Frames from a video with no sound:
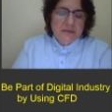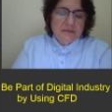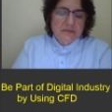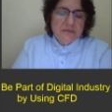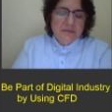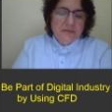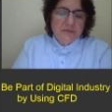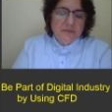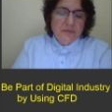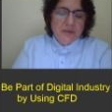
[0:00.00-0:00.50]

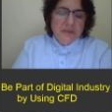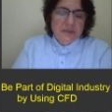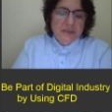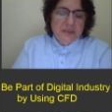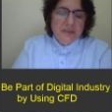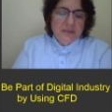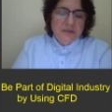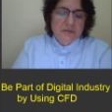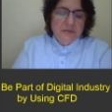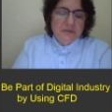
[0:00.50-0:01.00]
1
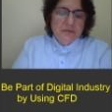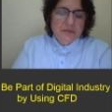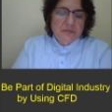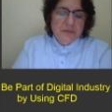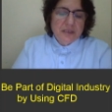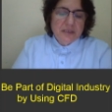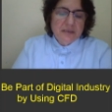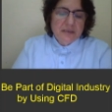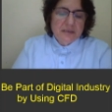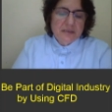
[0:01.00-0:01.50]
e to the
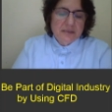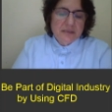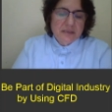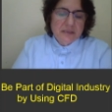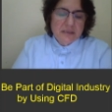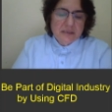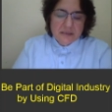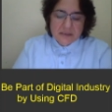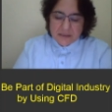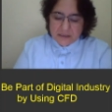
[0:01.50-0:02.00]
minus
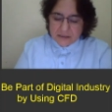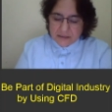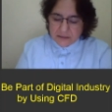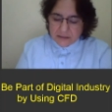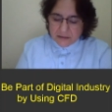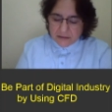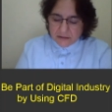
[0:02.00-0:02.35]
6 is the